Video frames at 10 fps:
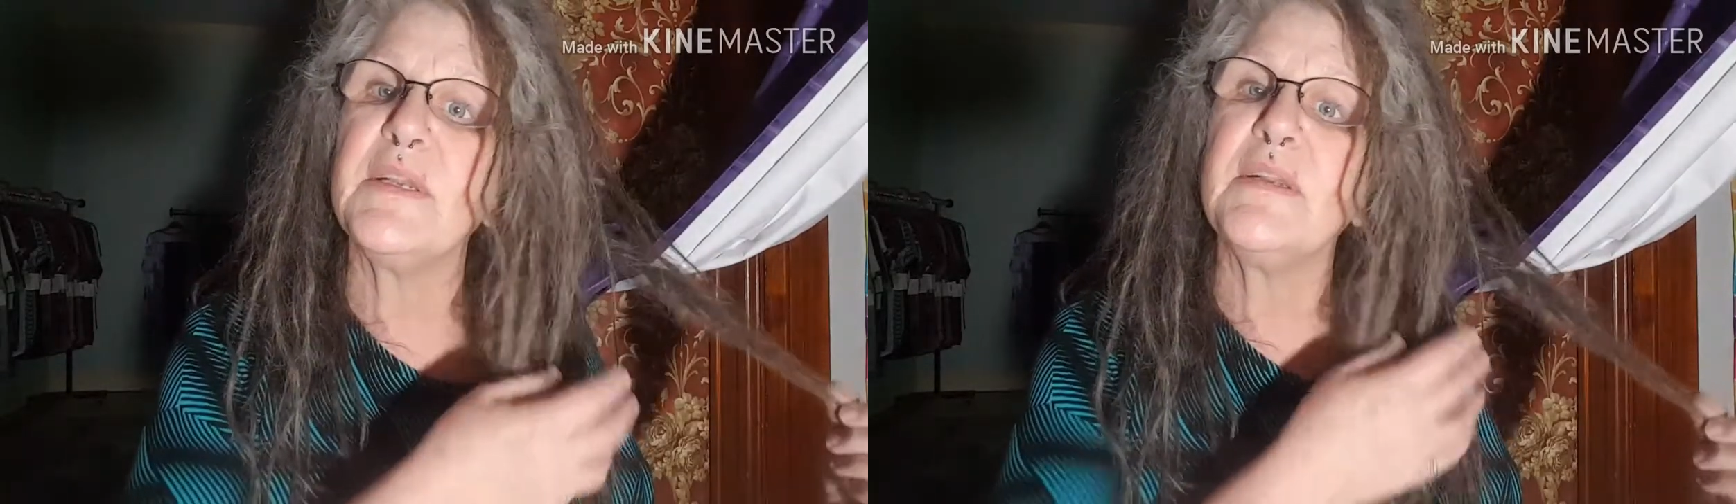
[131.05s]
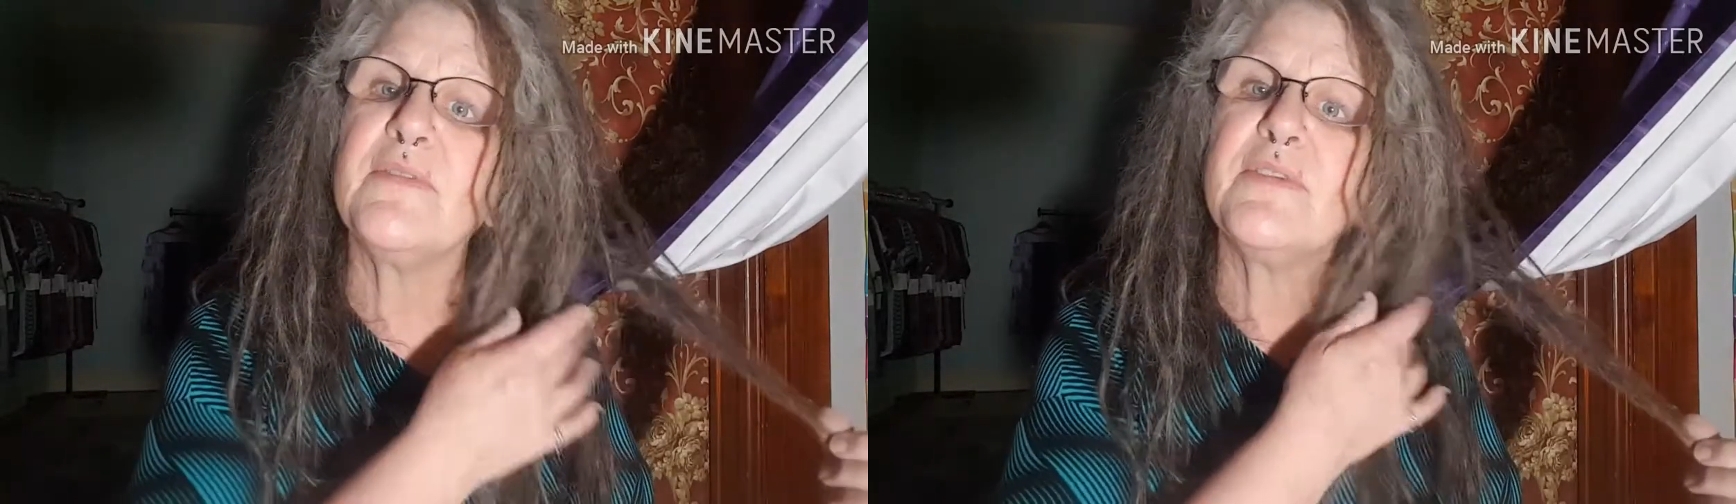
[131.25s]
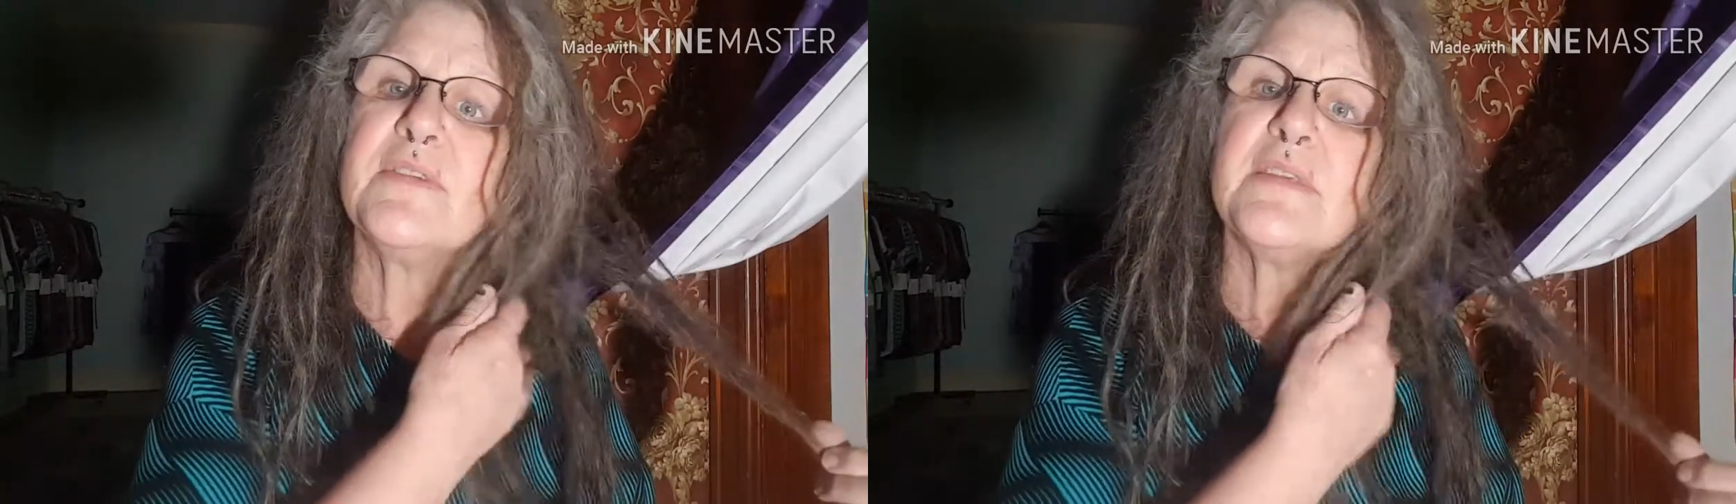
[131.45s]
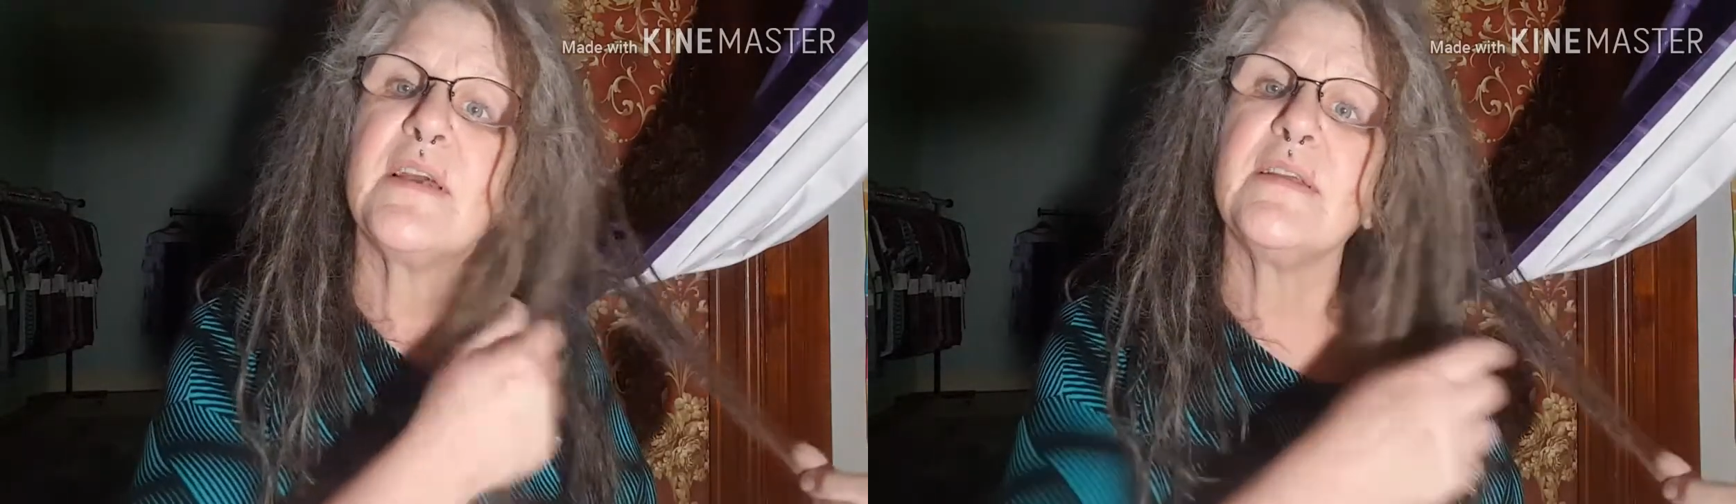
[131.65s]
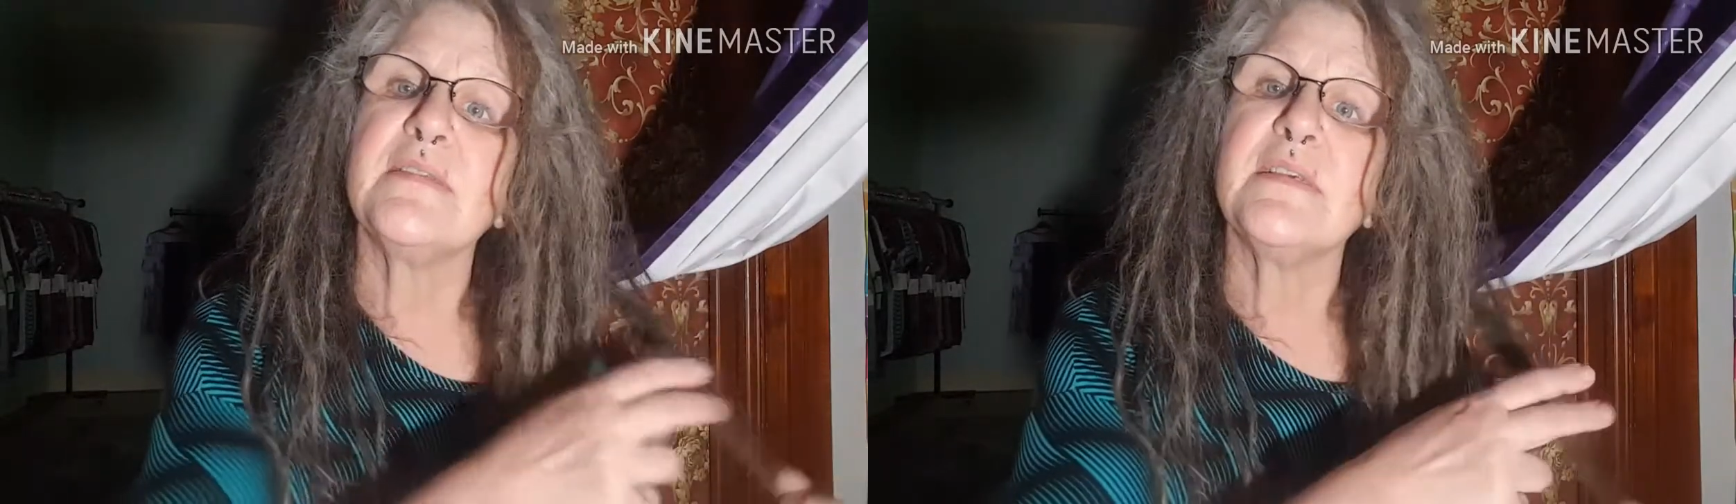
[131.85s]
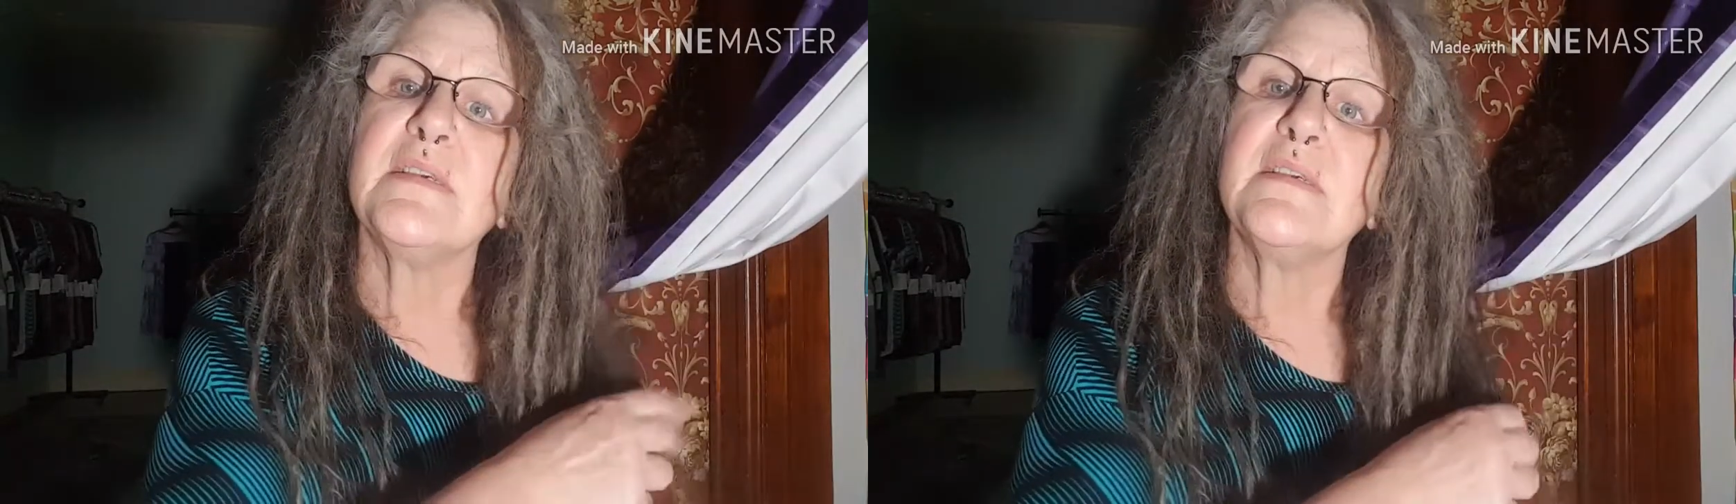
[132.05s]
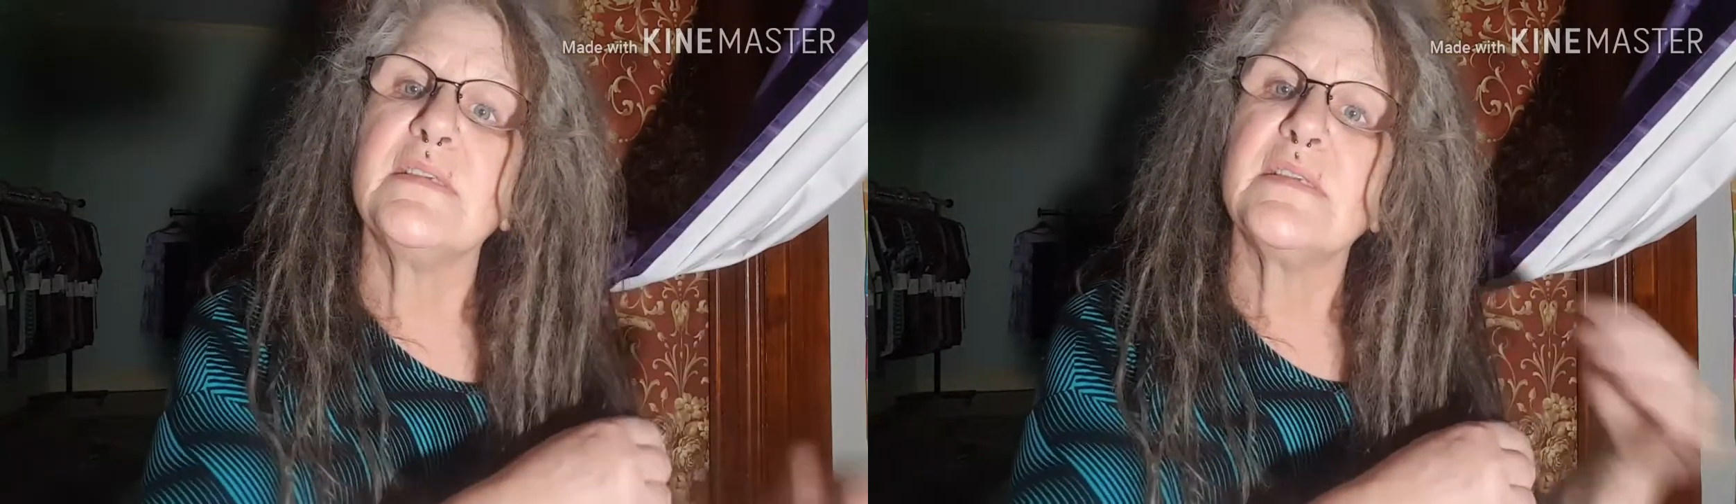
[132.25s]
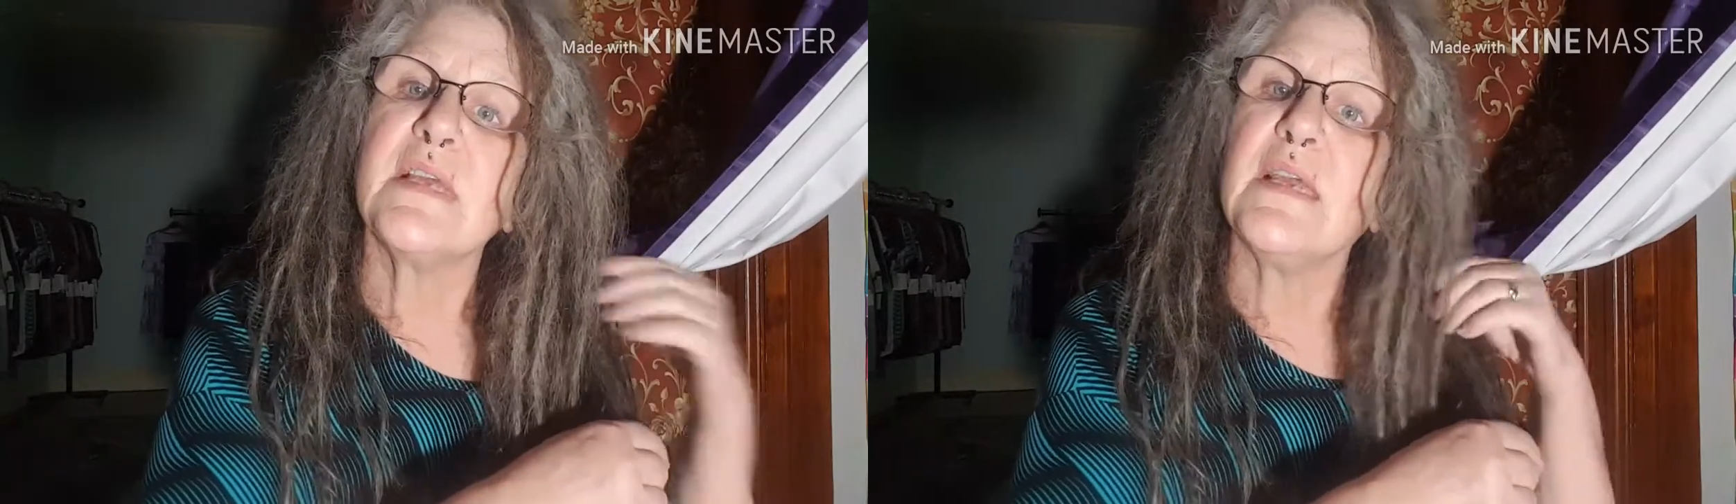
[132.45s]
different
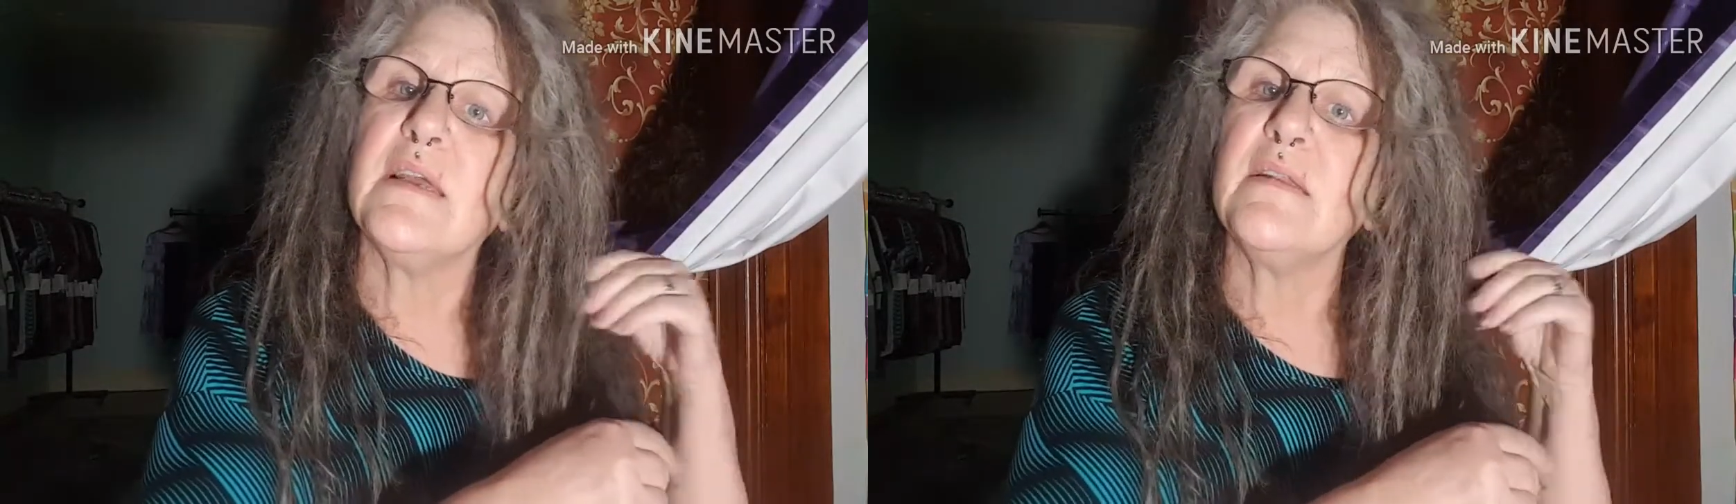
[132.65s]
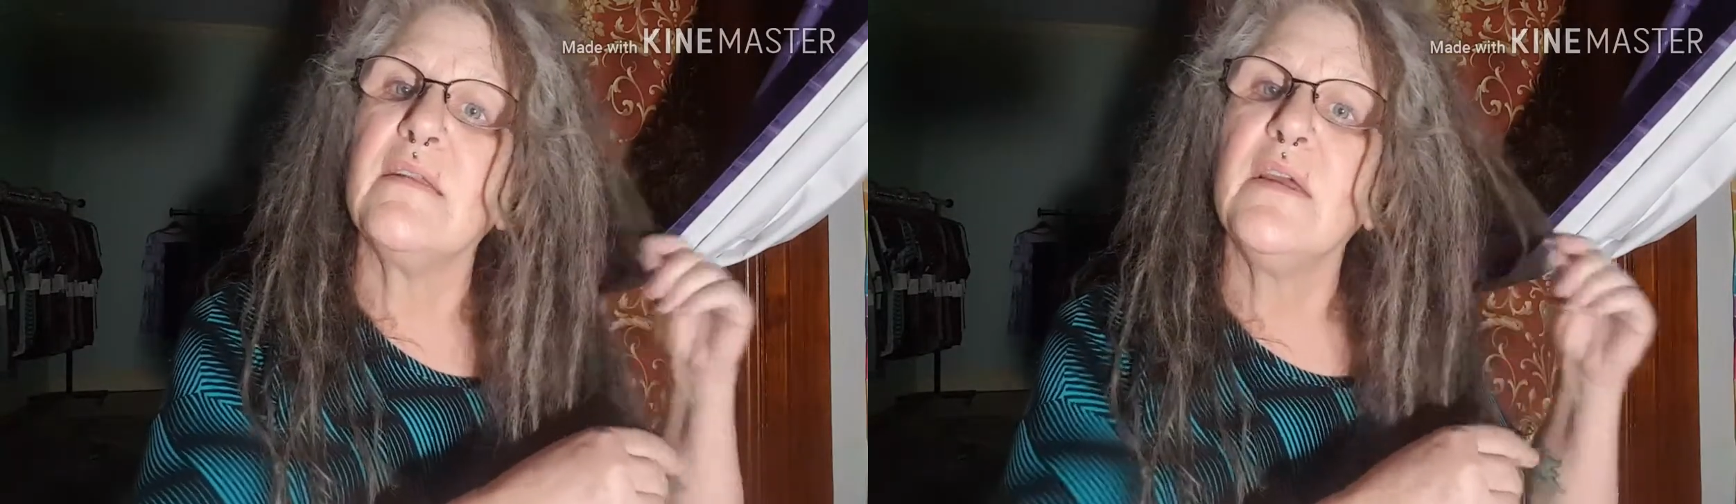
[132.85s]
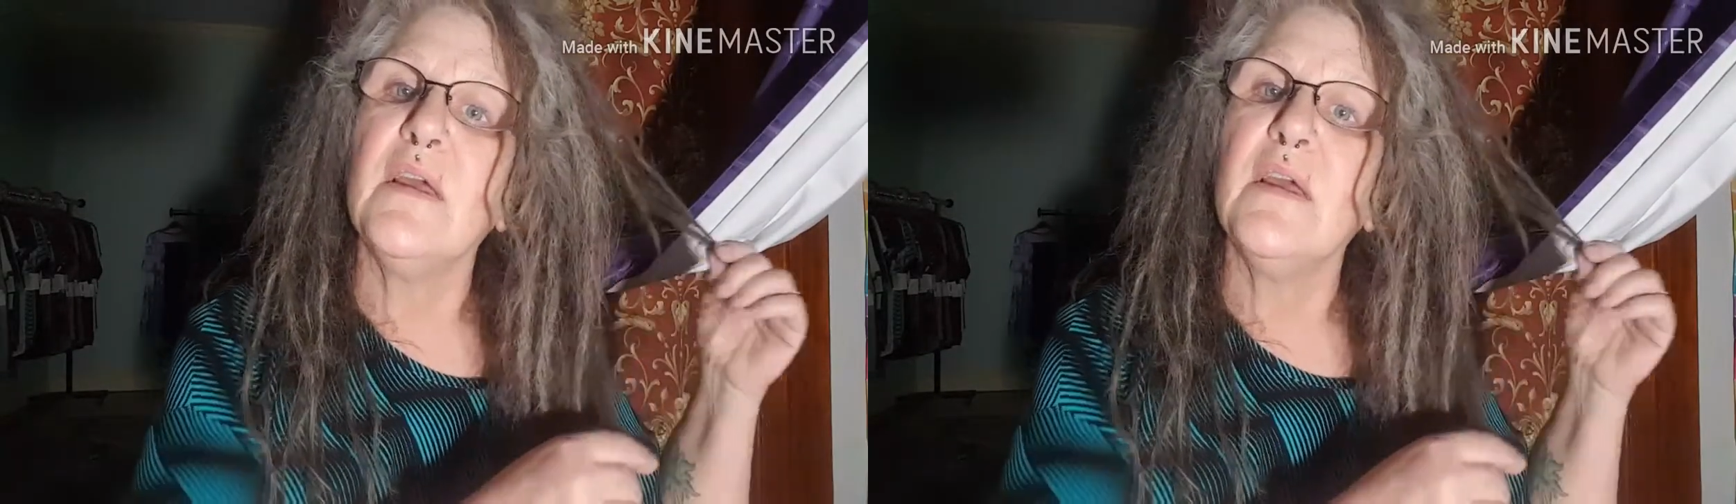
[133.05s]
sizes, and